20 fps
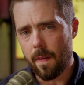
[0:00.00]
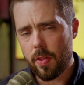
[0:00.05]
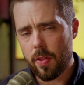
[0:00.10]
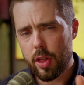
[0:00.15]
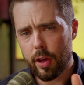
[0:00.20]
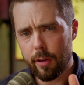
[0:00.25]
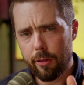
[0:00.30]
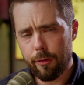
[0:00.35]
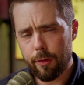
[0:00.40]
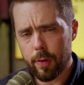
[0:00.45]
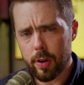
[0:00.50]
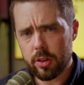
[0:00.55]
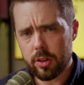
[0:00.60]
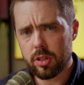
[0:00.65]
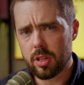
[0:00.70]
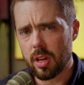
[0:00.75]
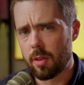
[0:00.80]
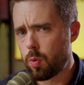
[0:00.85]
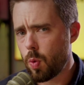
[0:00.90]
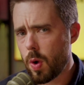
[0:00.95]
The
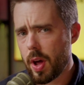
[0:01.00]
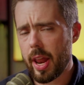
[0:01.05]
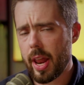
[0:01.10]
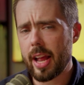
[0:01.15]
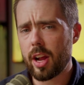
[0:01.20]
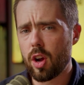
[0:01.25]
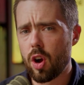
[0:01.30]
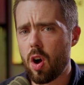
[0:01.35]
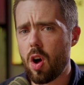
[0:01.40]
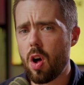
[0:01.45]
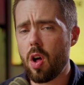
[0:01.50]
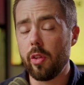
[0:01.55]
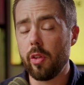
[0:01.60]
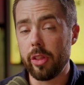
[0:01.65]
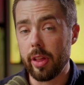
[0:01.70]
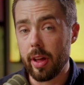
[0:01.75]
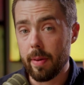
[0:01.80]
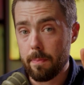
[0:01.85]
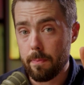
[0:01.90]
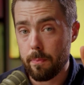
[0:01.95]
first of what I call
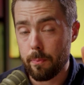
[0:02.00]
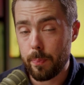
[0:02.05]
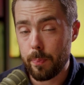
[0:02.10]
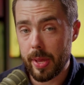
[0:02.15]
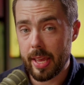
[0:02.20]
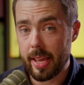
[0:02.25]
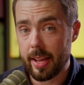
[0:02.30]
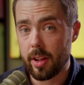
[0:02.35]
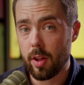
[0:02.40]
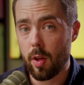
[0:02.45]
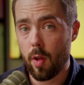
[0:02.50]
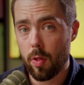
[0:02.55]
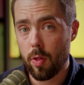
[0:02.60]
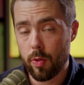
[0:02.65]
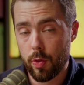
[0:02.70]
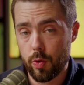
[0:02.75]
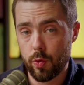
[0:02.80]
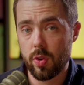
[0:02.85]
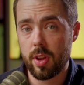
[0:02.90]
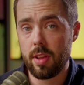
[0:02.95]
the big
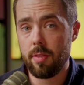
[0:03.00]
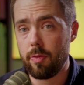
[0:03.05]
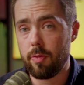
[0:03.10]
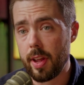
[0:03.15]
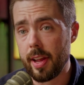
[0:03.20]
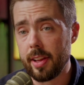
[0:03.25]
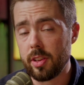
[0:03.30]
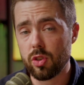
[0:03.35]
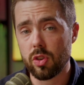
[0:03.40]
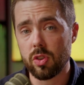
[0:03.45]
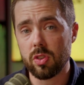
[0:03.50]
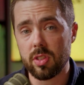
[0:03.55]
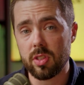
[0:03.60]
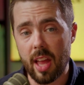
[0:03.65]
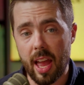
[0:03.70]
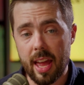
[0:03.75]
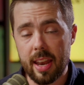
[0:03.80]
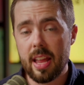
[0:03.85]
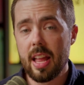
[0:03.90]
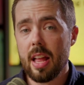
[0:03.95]
three features
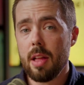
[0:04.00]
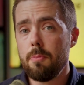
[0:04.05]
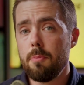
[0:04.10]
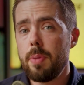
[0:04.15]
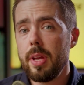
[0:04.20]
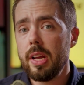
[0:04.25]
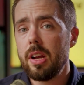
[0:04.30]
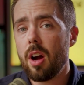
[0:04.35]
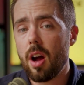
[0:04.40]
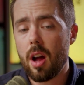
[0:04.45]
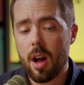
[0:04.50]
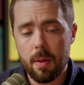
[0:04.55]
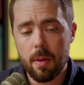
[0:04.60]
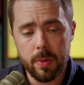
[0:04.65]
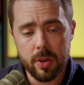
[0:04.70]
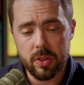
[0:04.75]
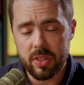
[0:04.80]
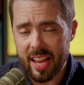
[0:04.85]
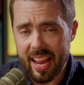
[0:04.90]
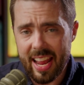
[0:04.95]
that
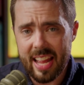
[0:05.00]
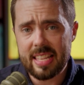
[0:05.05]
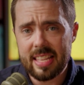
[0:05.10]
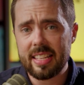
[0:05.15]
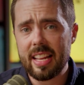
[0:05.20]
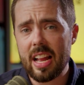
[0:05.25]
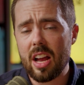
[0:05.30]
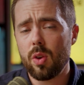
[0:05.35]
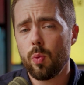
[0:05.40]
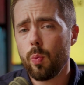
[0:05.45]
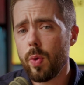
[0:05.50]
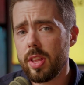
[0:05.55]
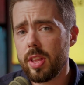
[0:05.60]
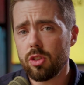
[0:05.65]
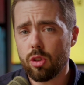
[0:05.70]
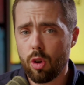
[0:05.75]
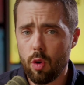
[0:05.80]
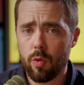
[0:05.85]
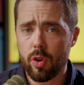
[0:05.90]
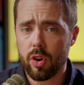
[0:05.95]
BigCommerce hands down
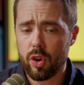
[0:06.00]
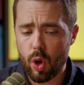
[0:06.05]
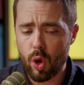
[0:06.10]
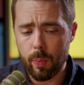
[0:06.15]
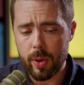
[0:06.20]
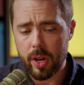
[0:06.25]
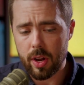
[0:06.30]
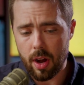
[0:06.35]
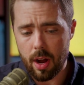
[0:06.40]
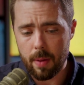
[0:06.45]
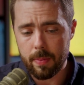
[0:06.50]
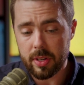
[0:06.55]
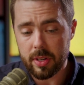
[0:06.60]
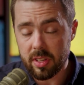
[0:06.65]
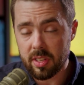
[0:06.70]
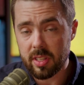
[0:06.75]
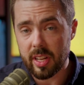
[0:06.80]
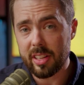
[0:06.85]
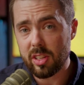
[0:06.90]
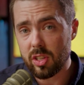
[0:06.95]
wins over Adobe
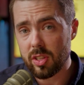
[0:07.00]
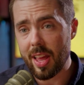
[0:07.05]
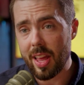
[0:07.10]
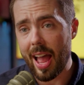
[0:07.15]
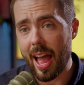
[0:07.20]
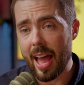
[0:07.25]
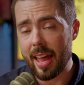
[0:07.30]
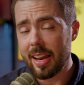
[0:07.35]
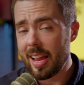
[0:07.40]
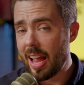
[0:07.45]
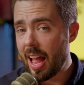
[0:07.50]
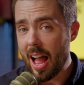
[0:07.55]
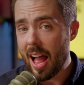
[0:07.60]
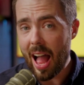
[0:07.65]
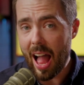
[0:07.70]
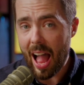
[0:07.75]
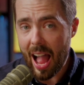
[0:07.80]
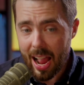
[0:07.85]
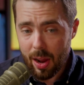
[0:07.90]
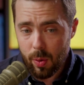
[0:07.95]
Commerce, such that
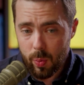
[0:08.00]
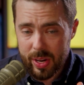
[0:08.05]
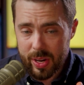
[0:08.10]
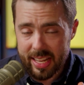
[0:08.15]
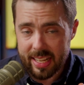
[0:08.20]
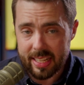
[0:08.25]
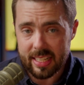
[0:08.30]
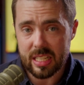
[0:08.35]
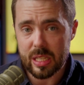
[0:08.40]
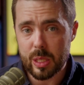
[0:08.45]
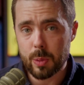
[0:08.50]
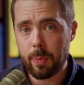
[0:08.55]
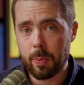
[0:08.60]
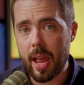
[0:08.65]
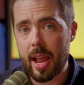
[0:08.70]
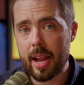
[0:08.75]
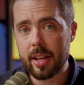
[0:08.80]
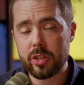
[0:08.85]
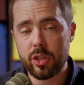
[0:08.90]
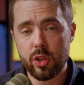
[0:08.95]
I would
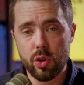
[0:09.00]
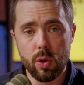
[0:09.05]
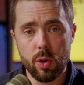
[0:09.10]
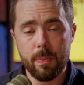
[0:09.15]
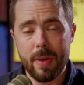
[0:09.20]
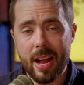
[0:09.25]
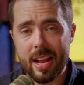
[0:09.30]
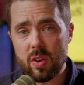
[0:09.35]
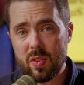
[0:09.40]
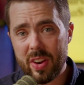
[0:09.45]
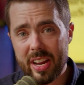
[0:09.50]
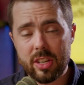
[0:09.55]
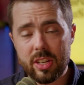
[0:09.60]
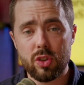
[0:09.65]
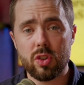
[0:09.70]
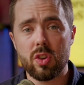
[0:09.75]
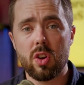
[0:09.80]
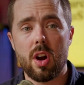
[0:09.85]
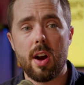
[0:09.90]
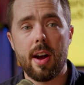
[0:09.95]
expect your
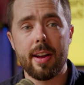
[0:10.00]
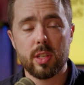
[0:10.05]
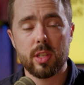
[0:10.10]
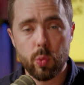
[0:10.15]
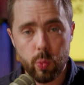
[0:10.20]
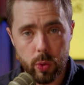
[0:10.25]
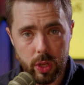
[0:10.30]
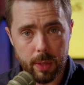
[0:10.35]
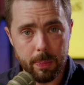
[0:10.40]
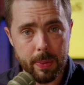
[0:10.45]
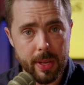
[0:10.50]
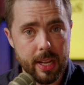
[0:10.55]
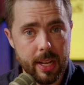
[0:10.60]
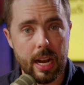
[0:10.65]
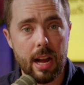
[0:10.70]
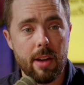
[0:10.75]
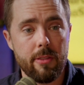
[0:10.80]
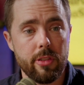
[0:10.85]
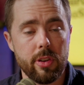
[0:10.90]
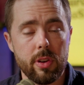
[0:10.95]
migration costs will be
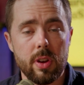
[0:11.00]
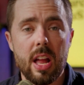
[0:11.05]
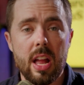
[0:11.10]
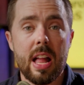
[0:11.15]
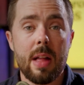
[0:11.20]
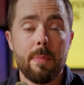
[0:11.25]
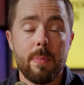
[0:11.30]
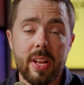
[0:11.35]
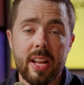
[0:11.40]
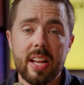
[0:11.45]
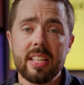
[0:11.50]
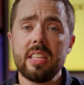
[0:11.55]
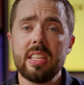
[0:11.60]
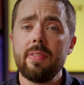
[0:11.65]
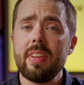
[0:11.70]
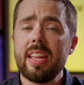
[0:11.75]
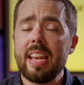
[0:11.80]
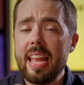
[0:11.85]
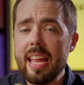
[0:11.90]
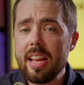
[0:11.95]
covered because of
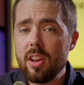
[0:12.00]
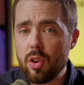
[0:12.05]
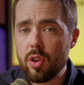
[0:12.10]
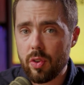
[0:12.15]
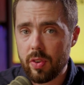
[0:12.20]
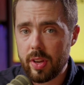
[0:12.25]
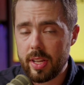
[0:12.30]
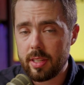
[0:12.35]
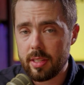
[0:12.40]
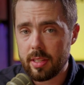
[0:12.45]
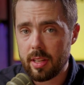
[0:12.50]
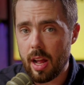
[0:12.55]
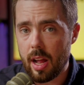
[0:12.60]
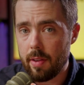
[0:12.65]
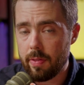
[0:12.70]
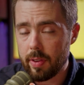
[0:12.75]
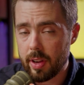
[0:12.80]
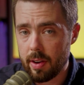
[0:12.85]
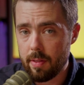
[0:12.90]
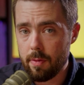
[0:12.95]
an increase
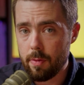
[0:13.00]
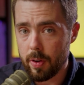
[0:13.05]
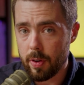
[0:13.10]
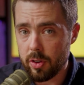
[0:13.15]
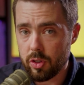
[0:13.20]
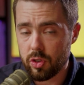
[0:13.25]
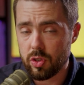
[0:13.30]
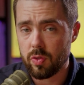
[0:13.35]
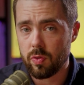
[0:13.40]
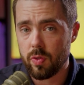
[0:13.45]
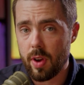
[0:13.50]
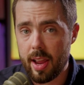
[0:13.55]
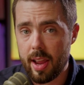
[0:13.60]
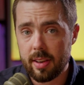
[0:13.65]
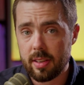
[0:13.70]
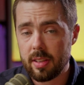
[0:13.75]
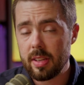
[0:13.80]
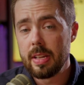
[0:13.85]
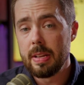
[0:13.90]
of conversion rate